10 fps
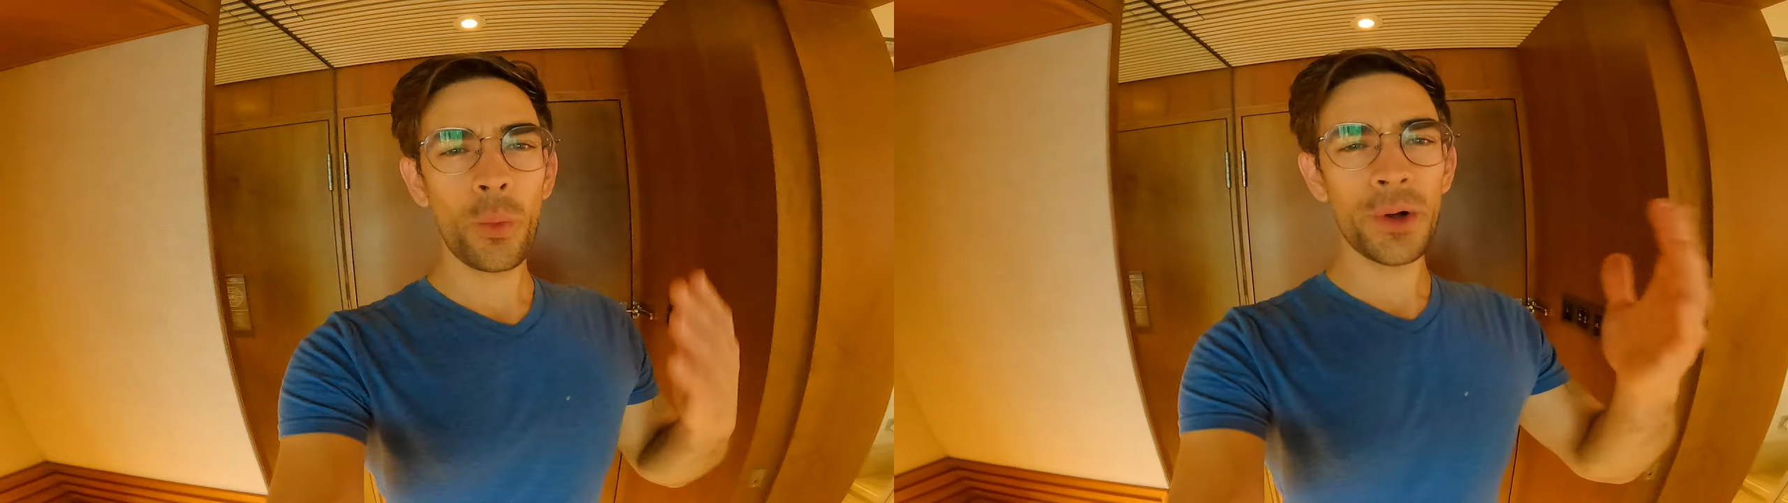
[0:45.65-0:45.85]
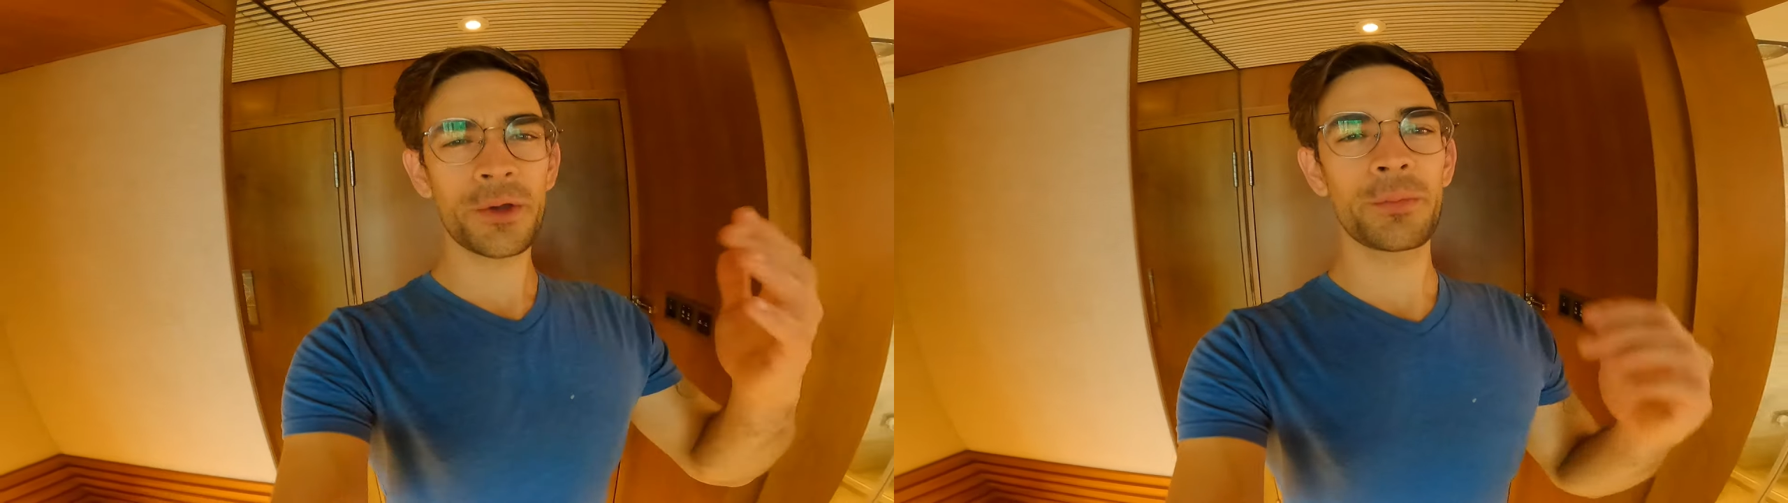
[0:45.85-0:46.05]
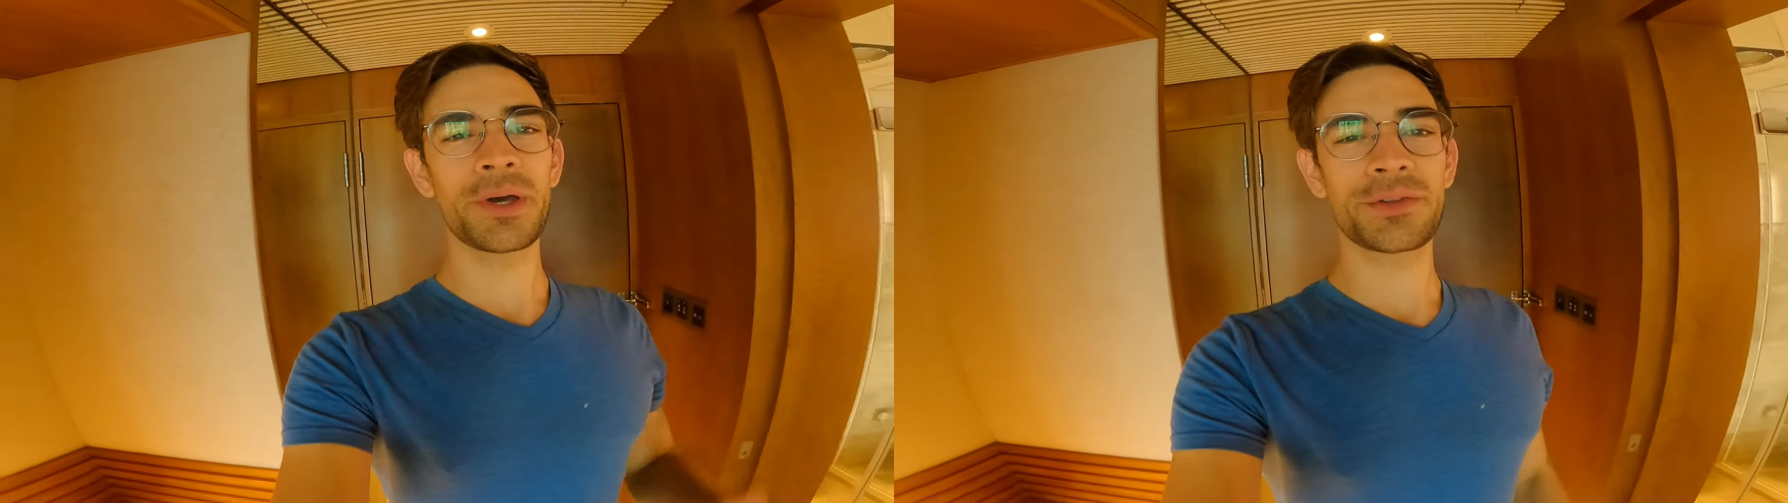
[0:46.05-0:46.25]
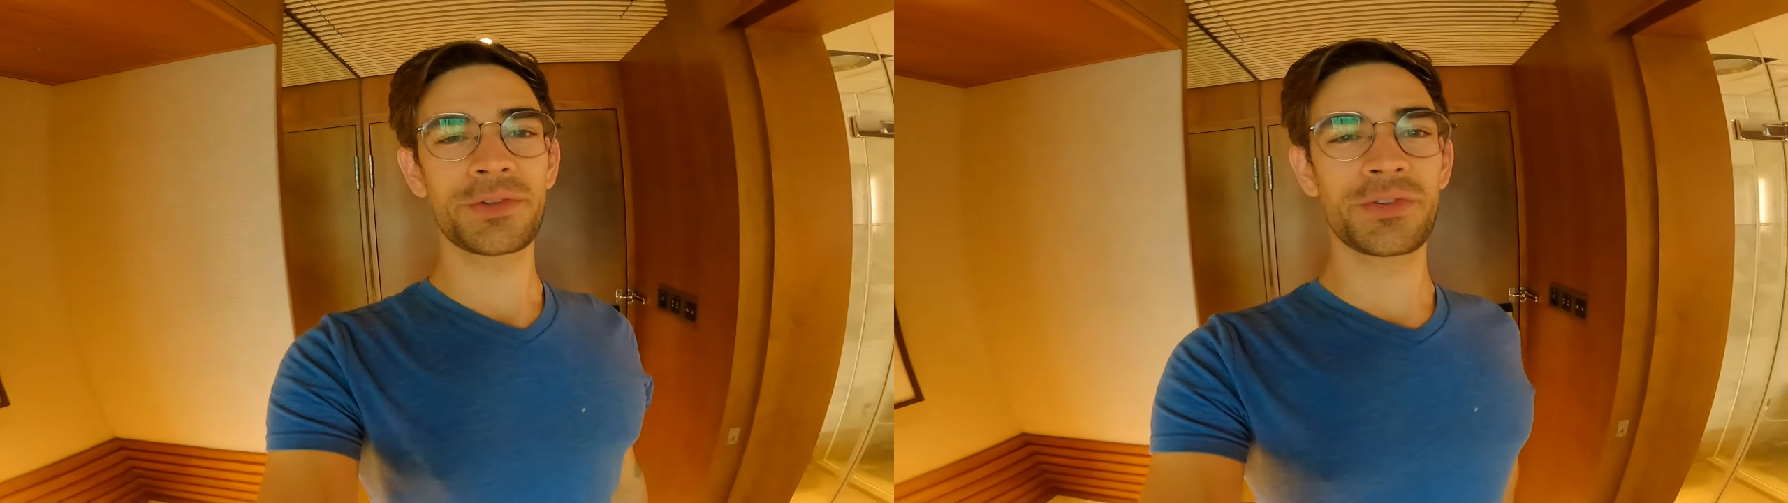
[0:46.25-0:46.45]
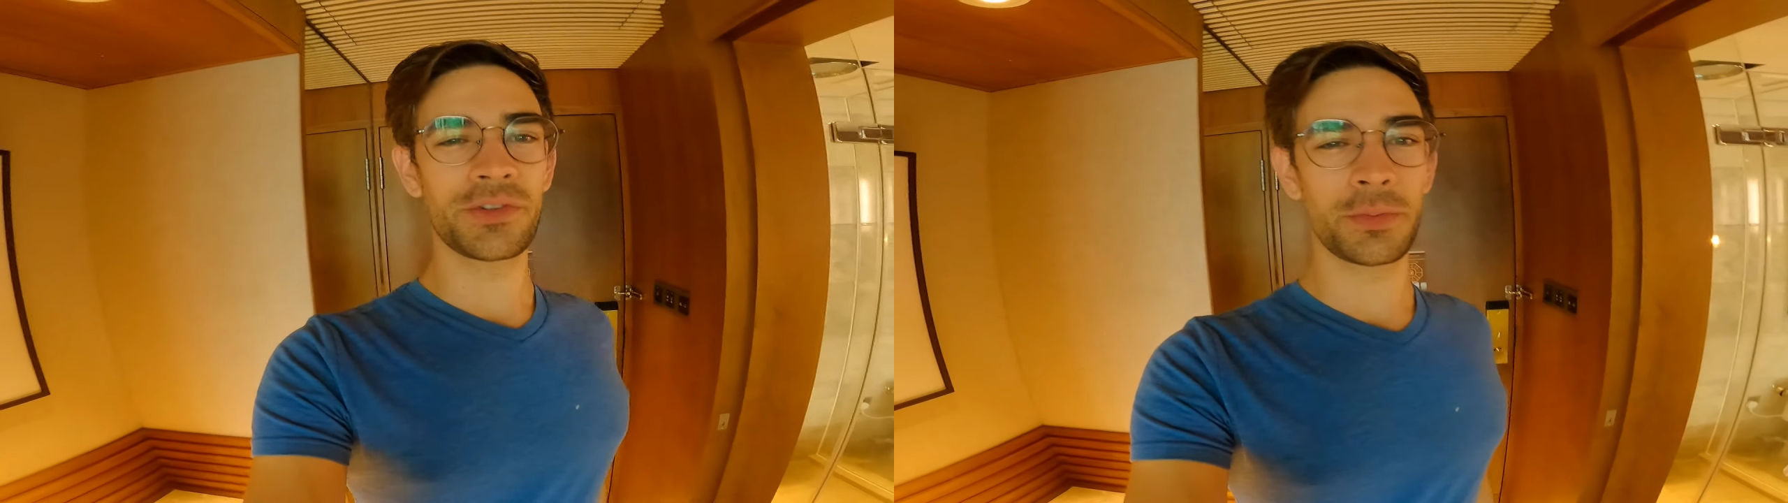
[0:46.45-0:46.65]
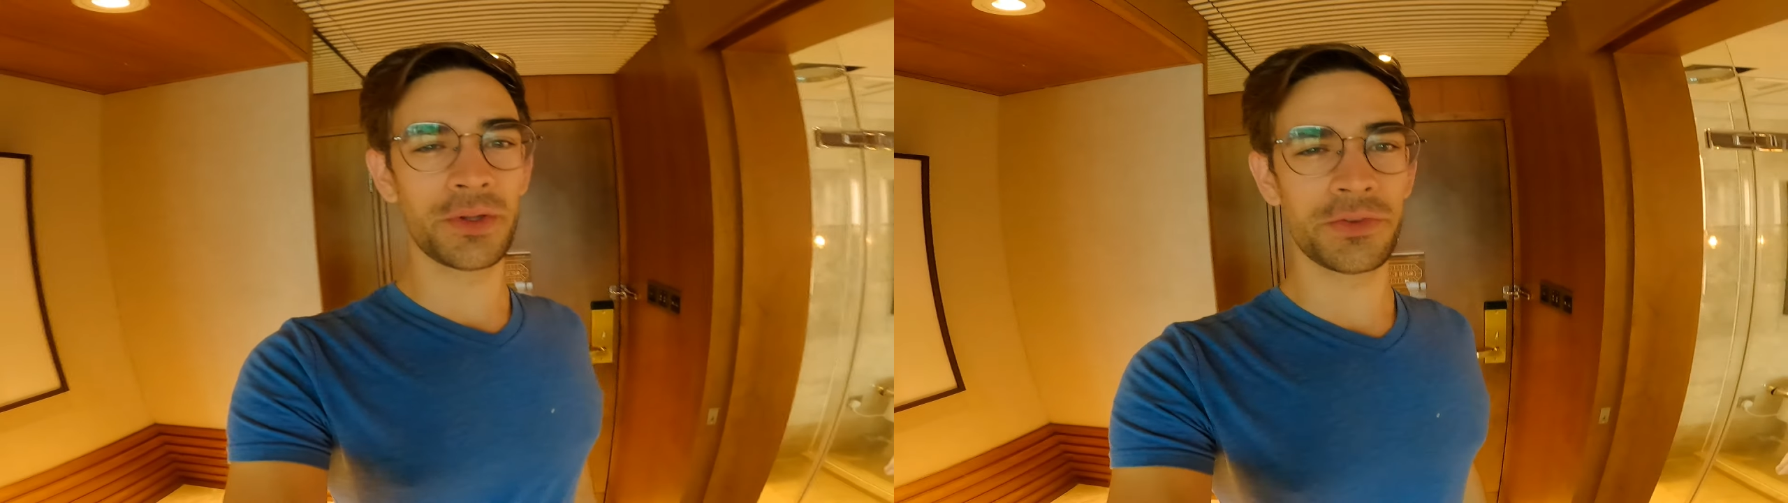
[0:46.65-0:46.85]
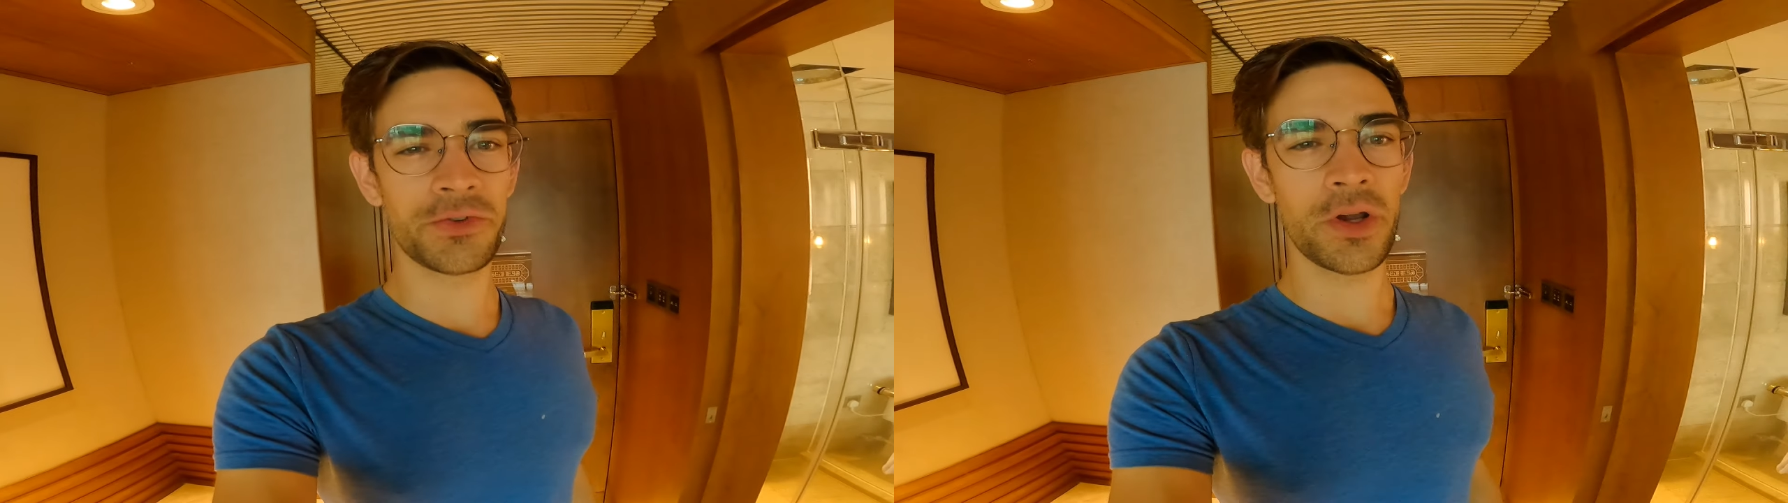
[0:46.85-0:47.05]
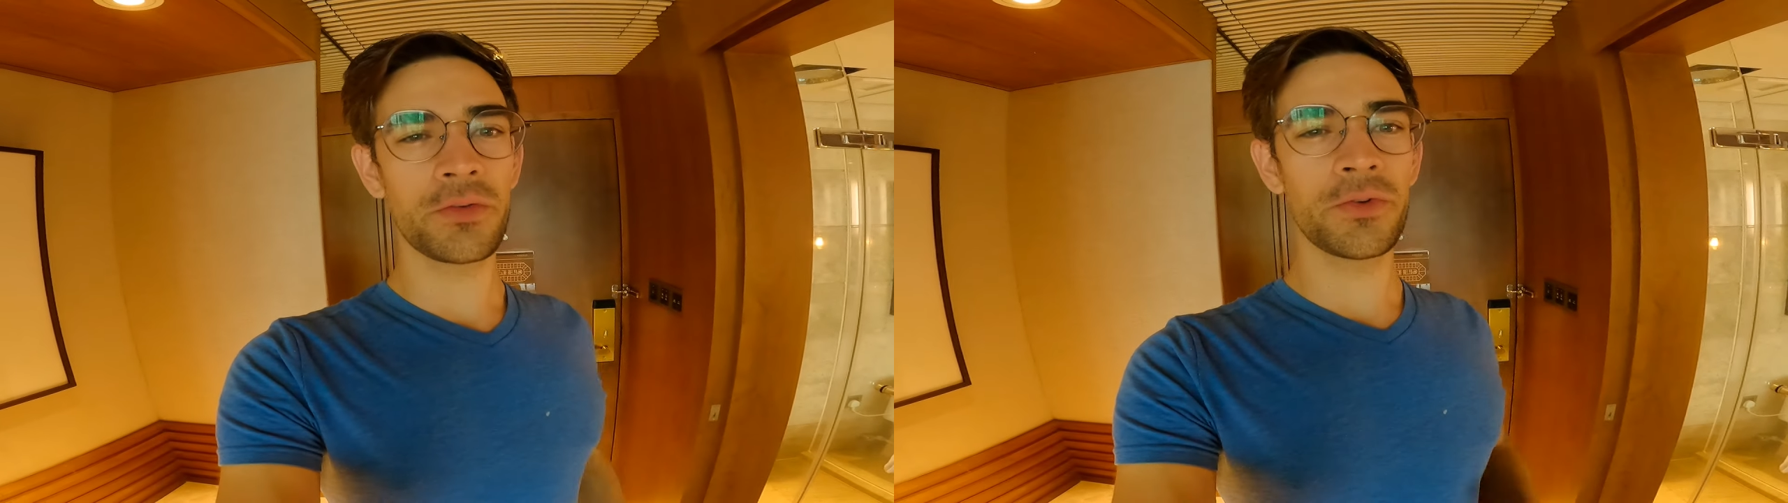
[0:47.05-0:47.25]
Welcome back to Suspense
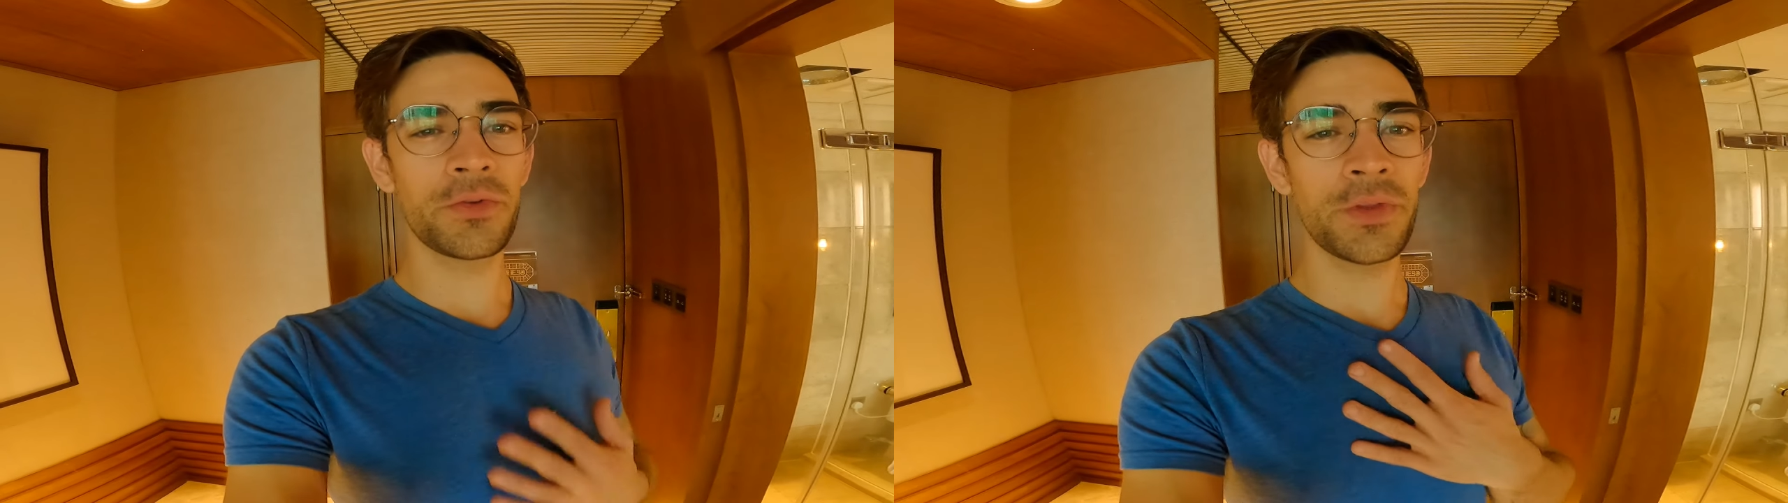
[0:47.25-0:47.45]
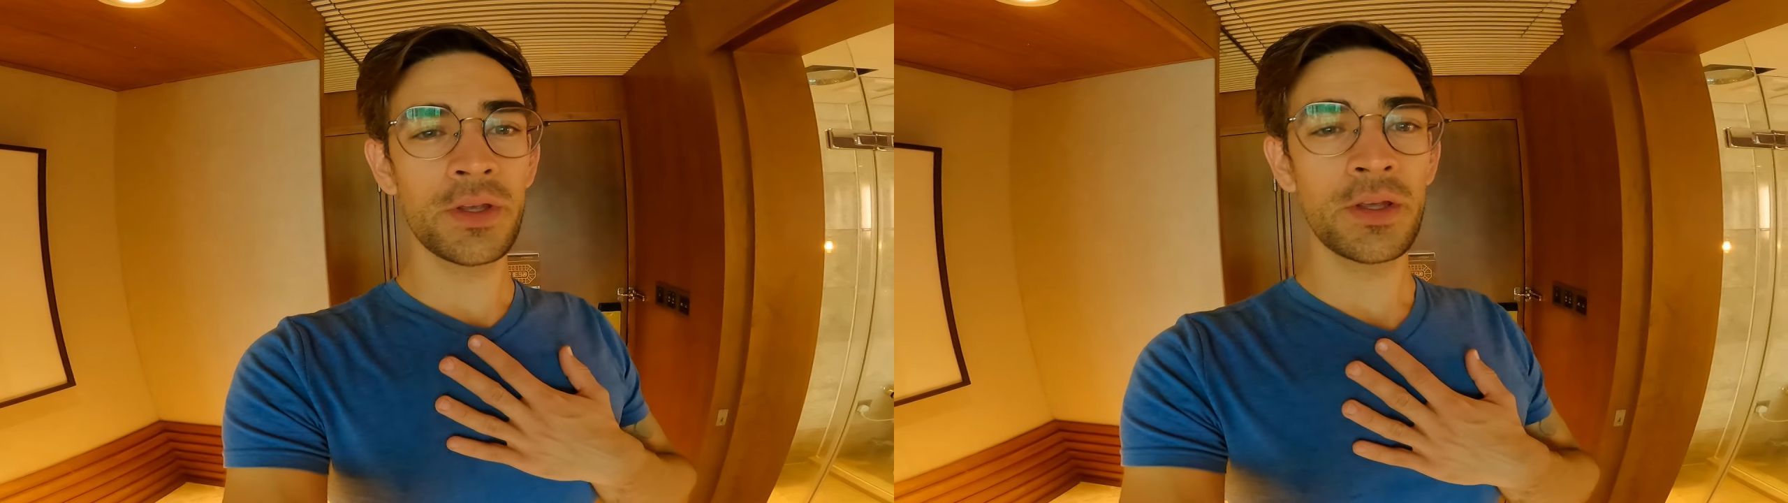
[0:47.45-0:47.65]
Travel.